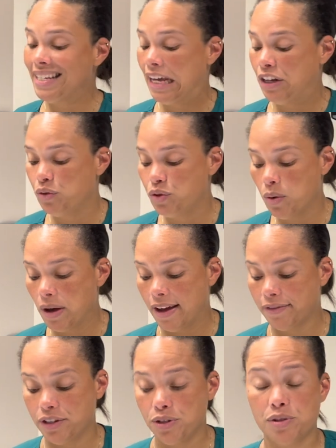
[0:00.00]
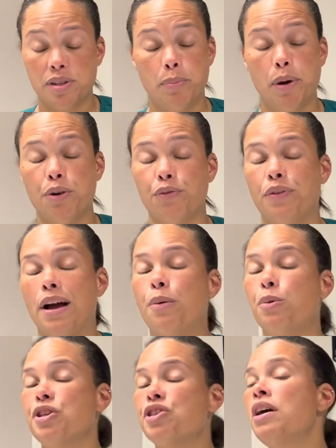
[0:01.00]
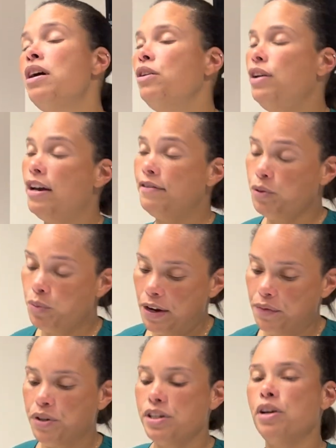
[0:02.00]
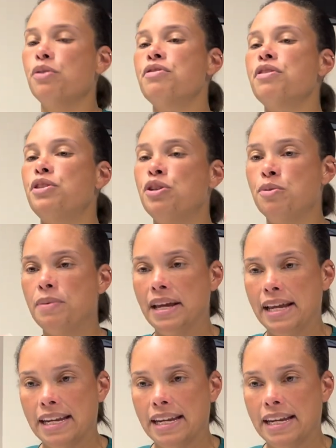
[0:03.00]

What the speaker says: and you don't have to use the butterfly, which you have to wait for it to go through the tubing,